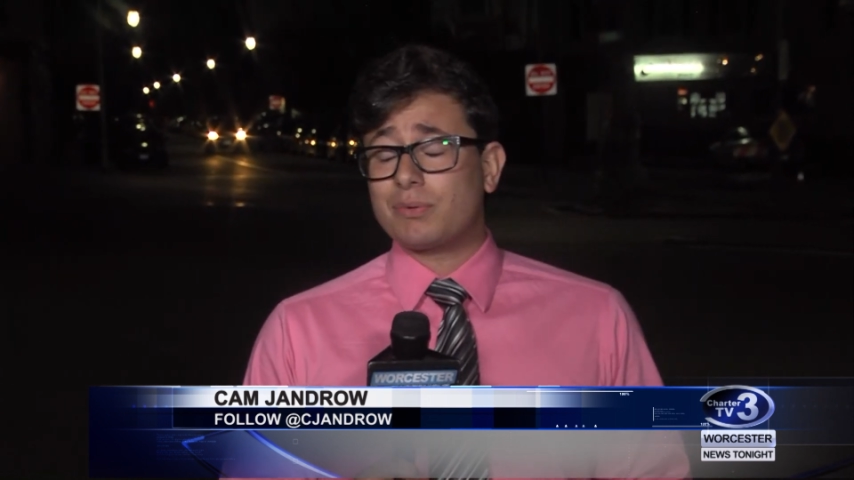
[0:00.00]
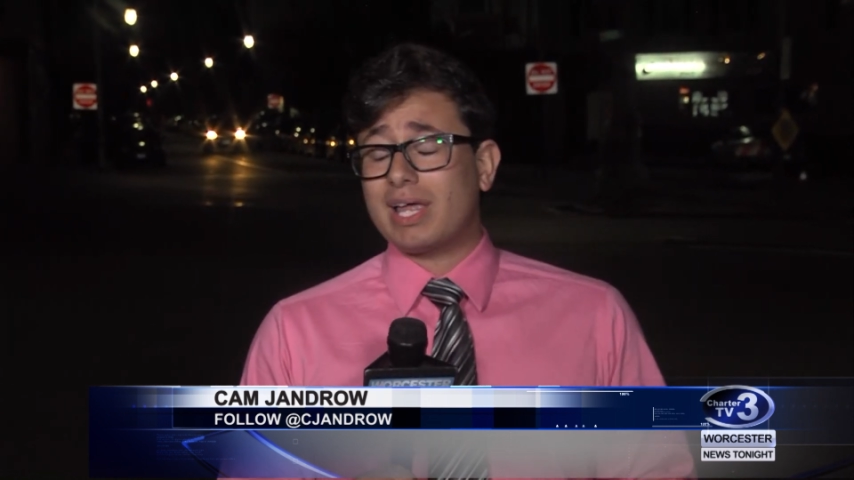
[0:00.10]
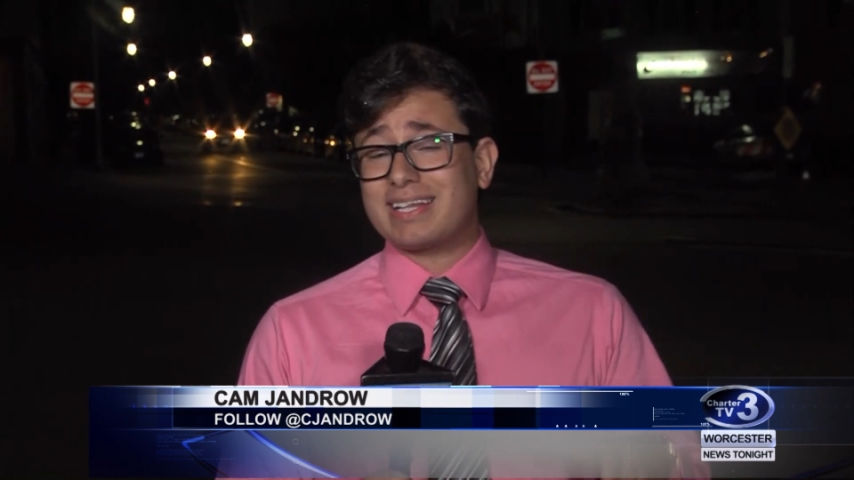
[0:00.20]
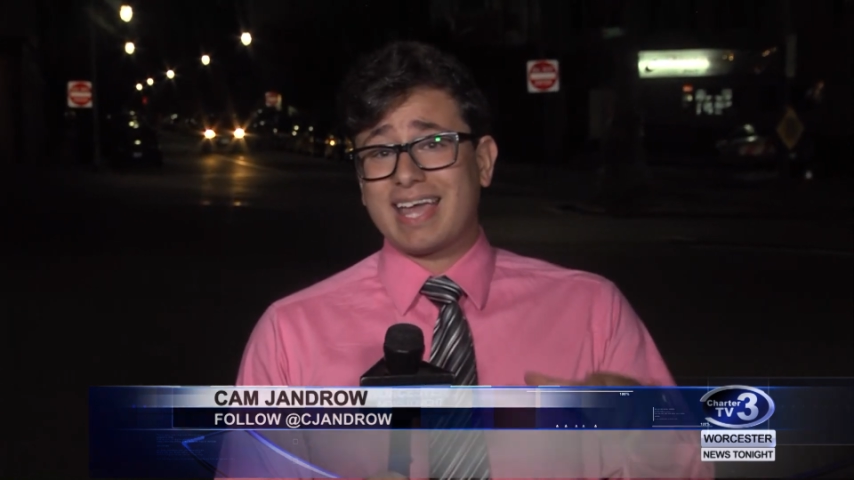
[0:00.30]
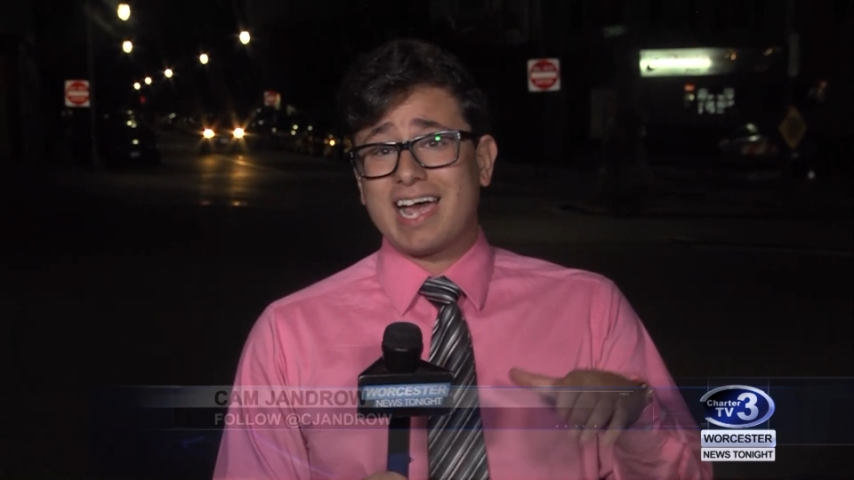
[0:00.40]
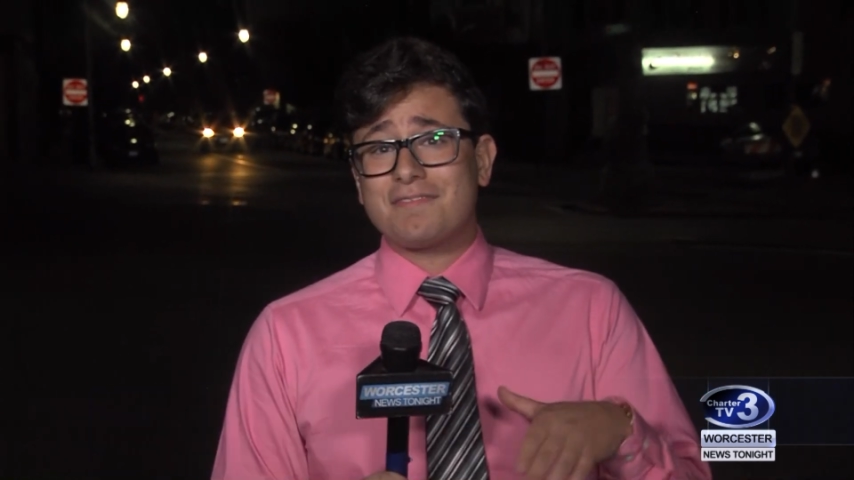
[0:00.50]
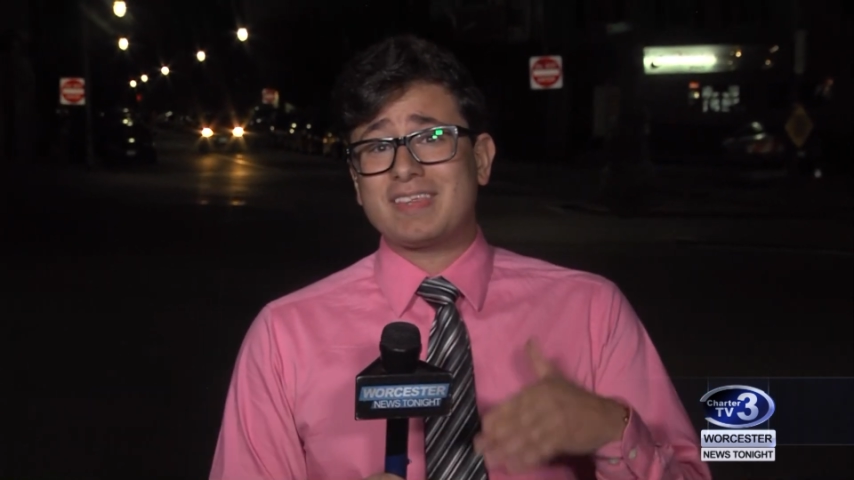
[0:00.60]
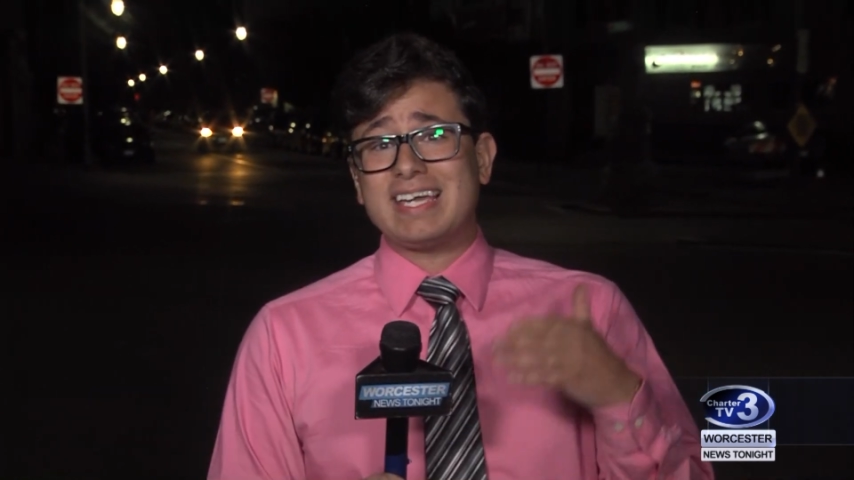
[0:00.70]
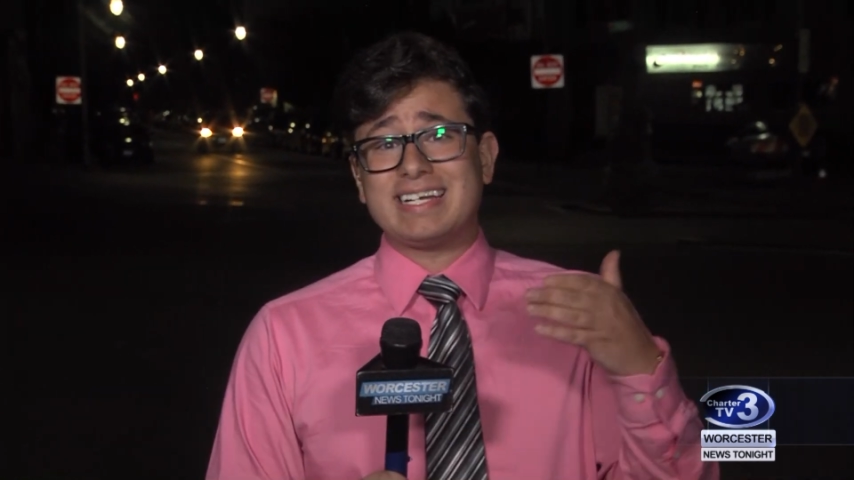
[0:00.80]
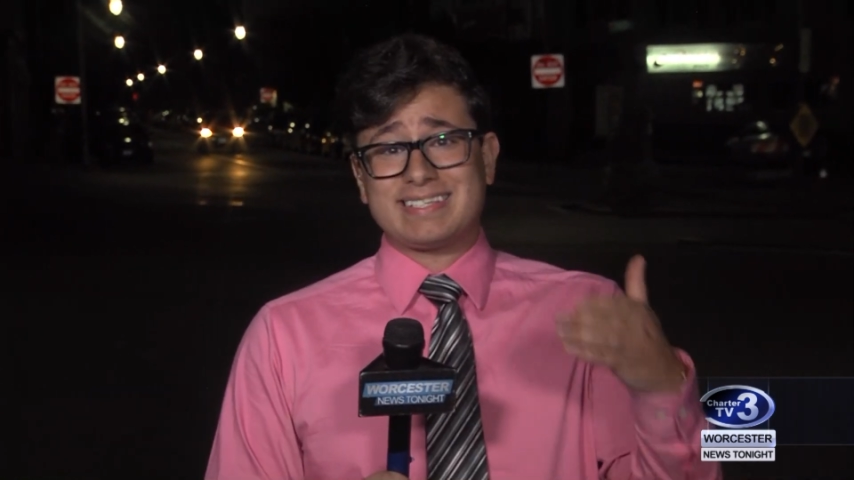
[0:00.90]
they would like to
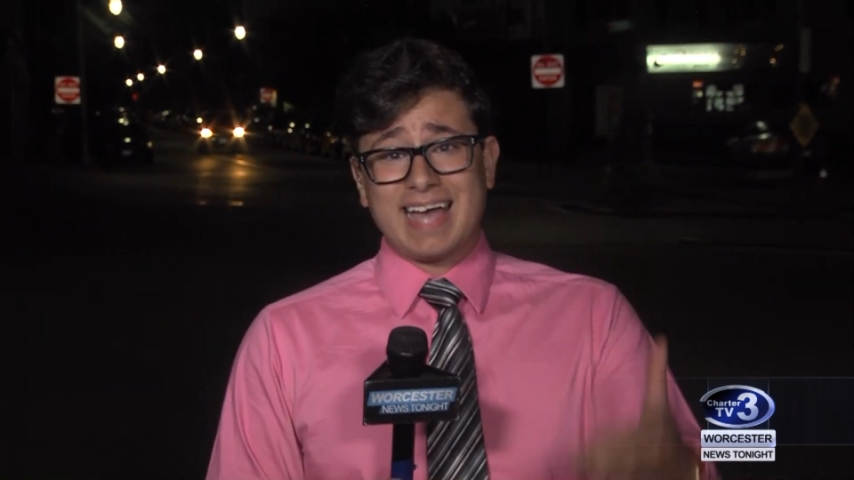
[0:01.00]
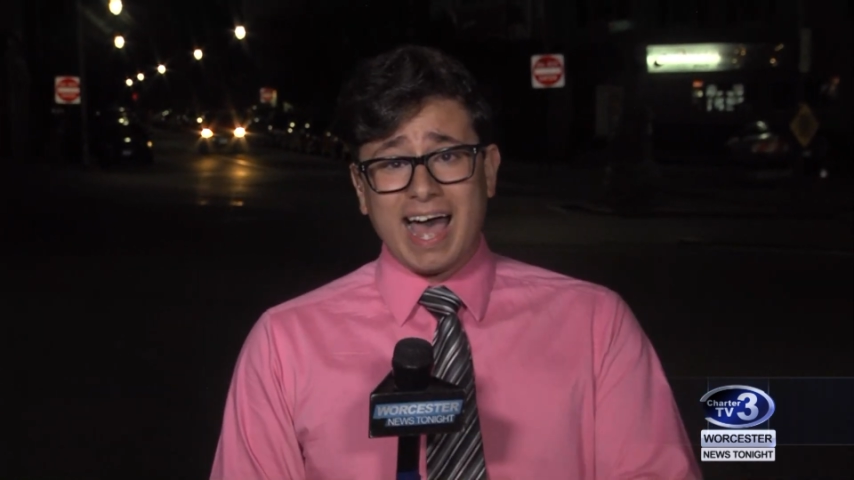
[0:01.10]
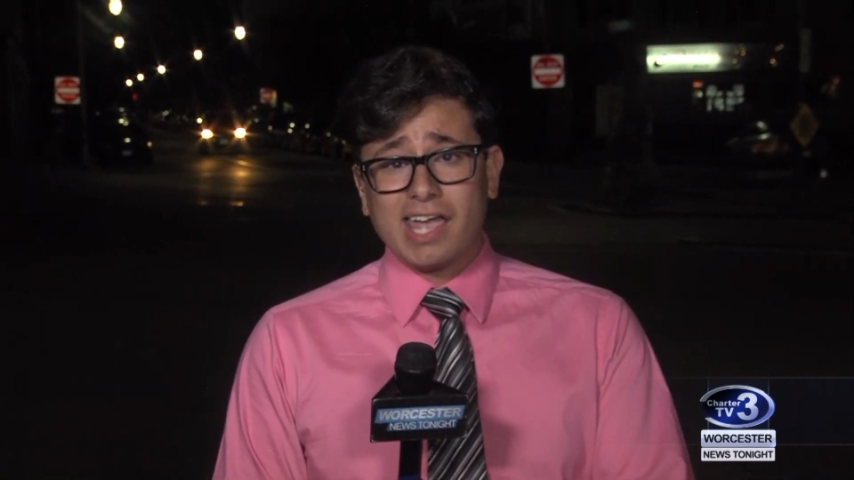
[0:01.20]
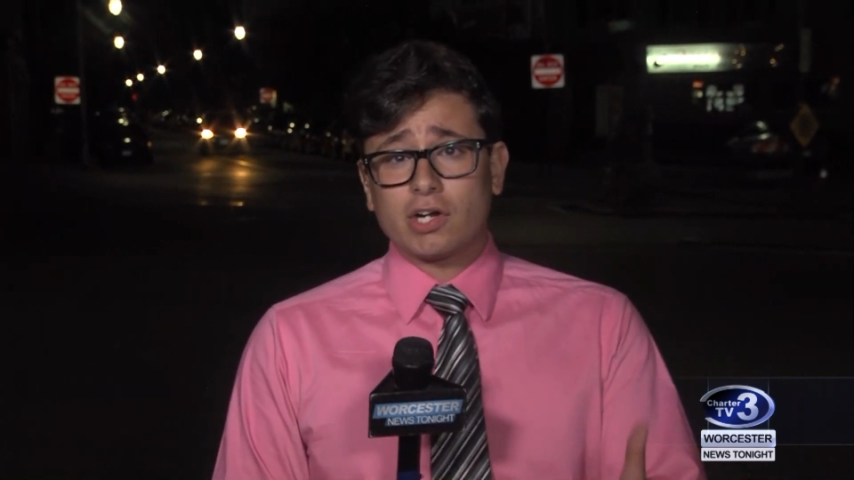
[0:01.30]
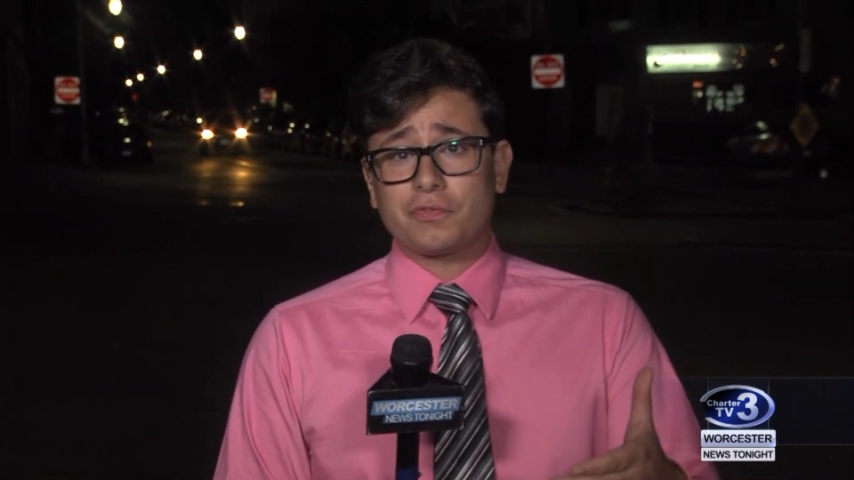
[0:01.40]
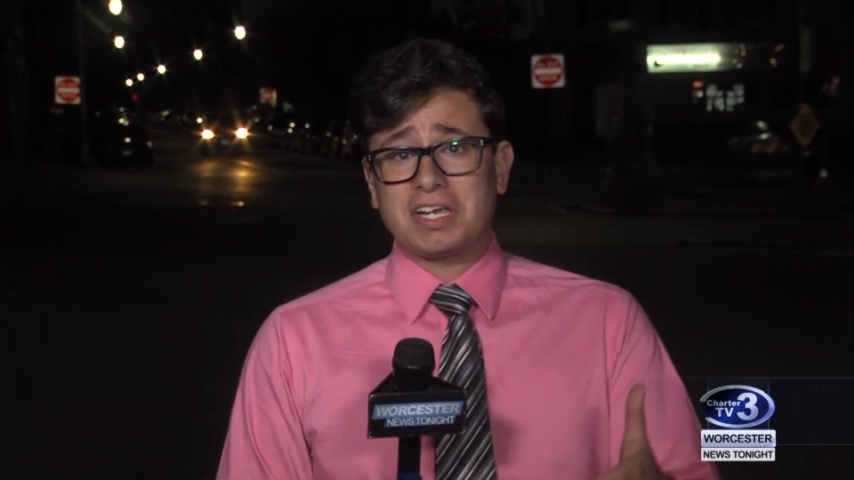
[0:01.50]
have the entire